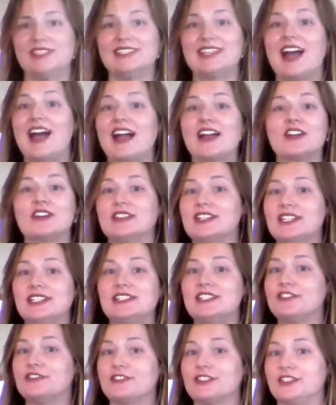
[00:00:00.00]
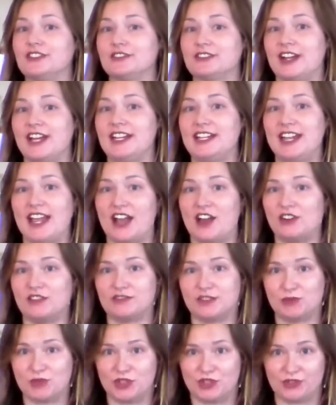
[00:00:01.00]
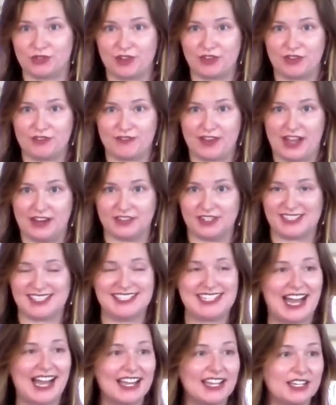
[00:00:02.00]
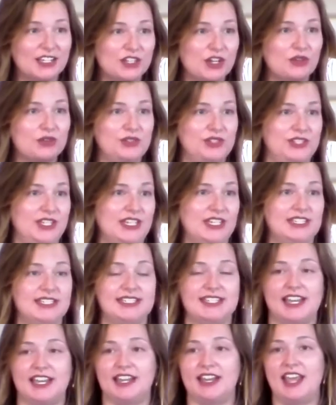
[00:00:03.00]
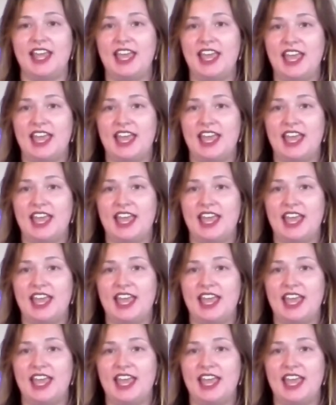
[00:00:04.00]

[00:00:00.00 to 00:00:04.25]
entirely different right now from coronavirus, diagnoses, and,